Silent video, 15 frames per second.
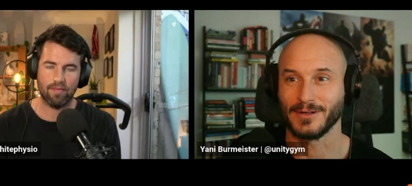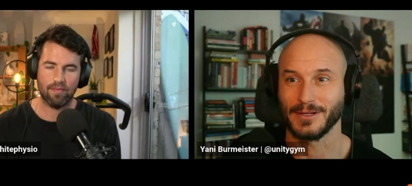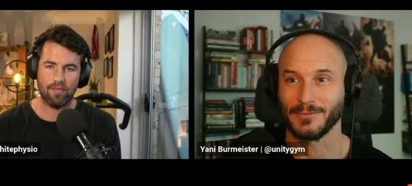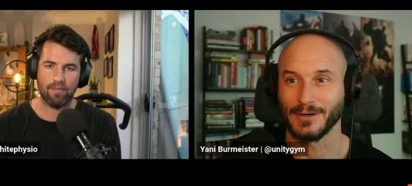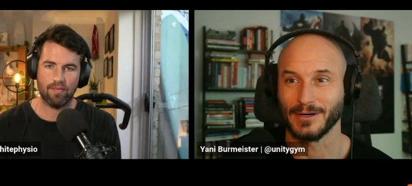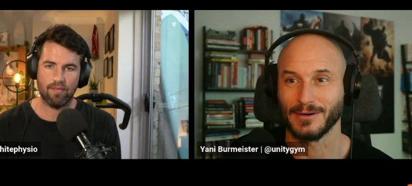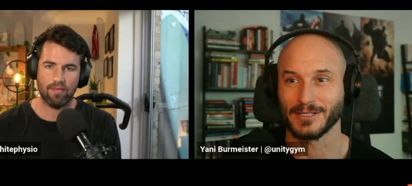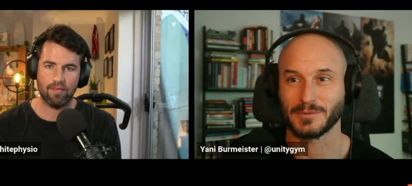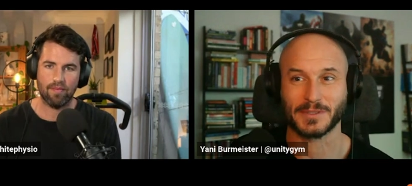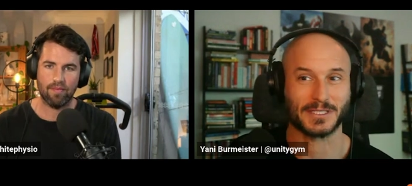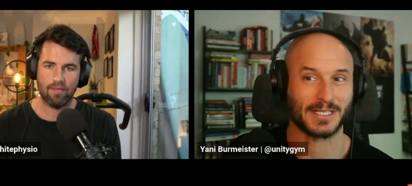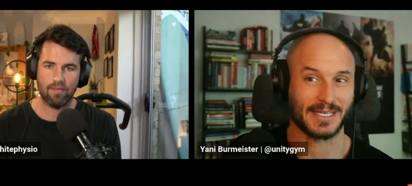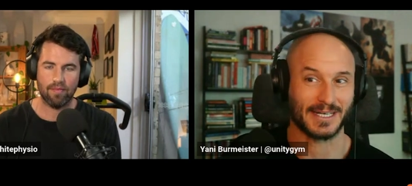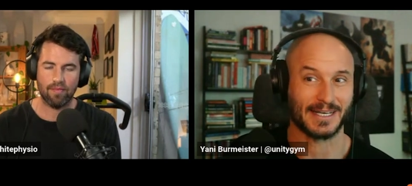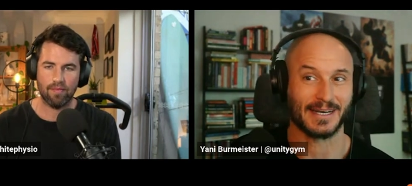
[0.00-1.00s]
Speaker 1: really well,
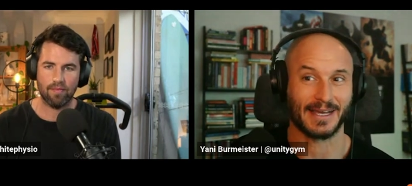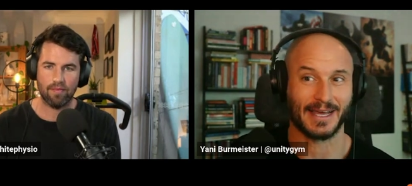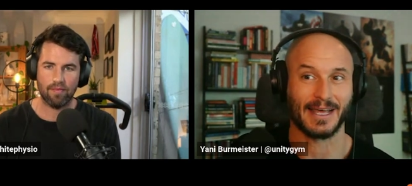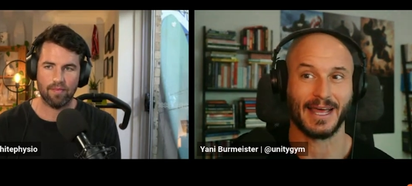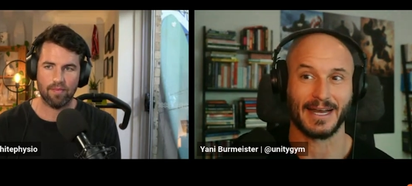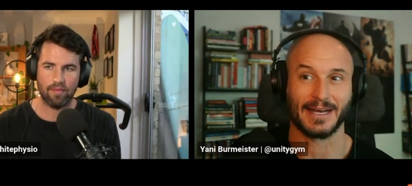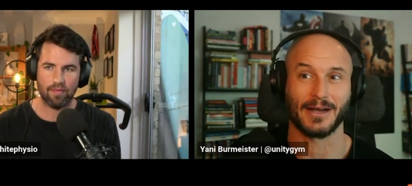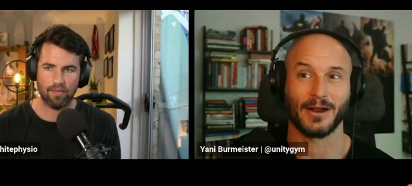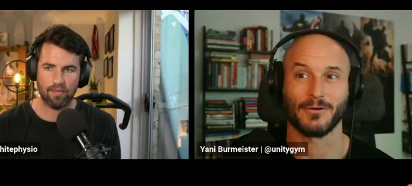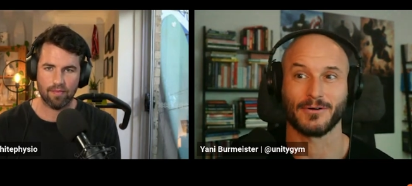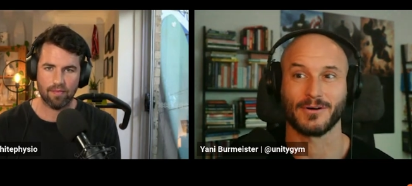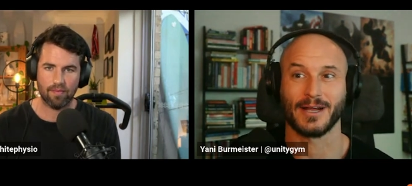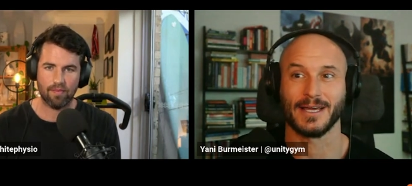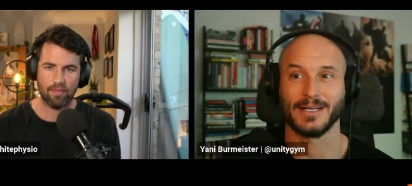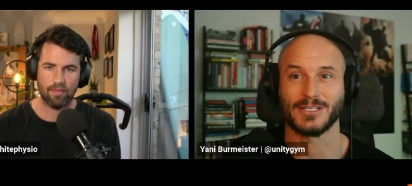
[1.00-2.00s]
especially at an
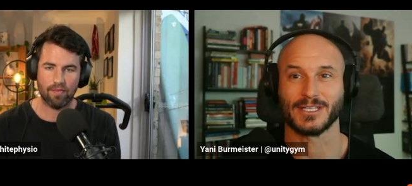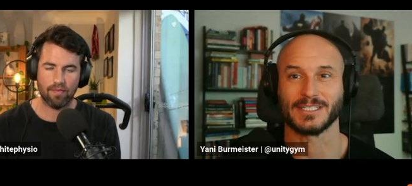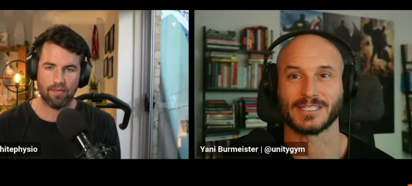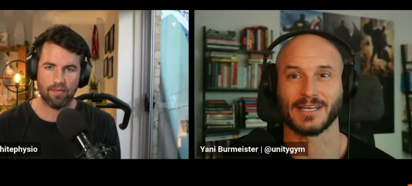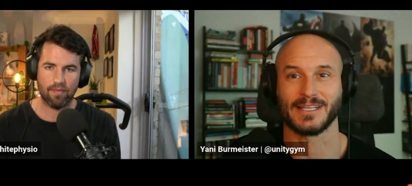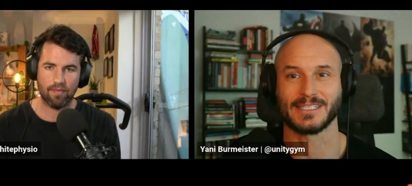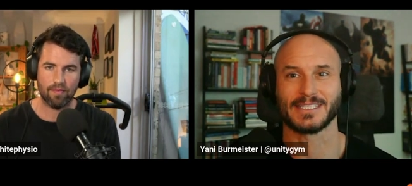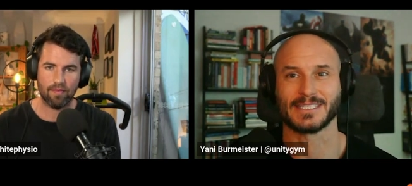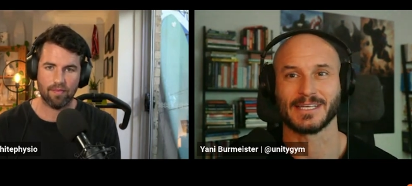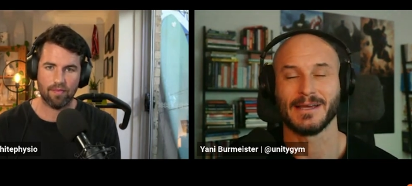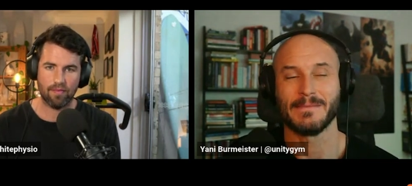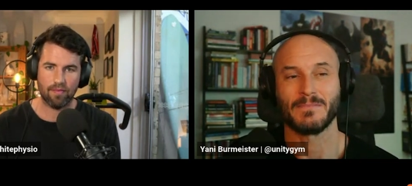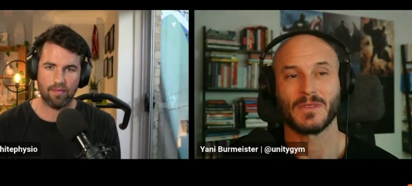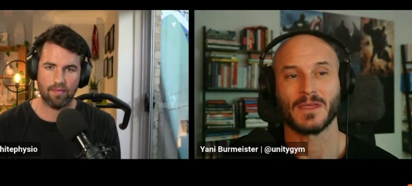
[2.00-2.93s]
older age. And so this is